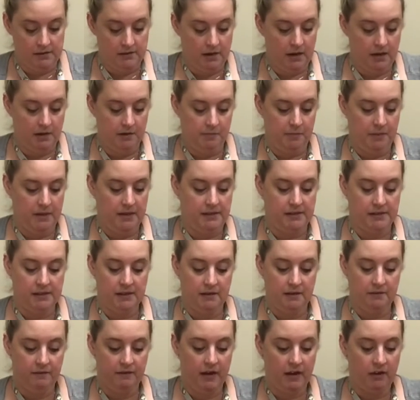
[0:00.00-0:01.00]
on a piece
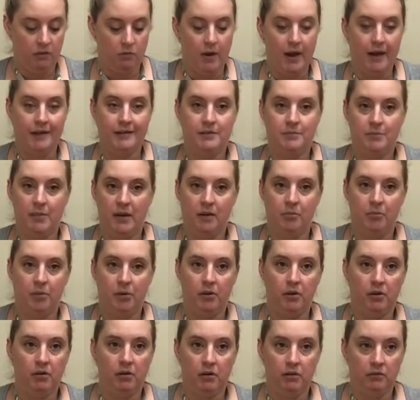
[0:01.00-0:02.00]
of like wax paper
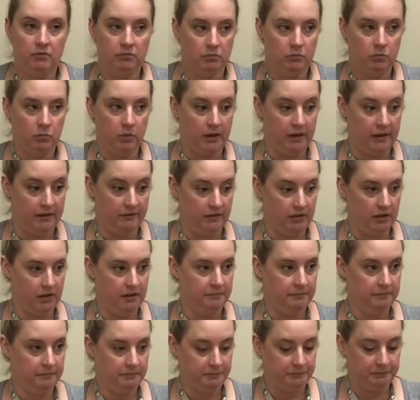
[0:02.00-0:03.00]
or
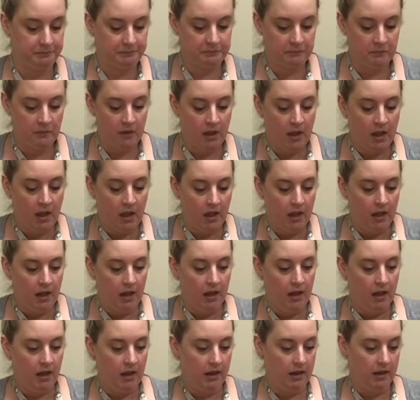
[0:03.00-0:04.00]
whatever,
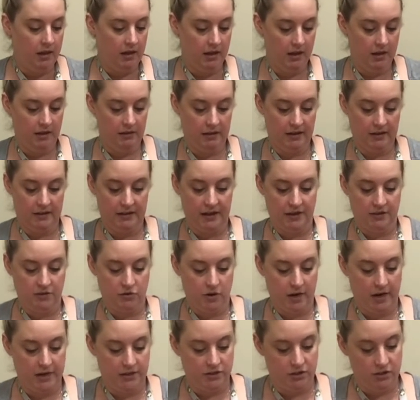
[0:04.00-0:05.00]
and let that
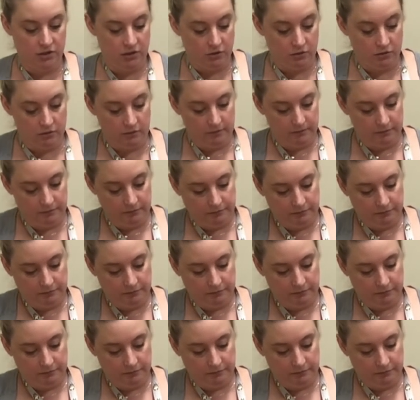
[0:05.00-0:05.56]
dry too.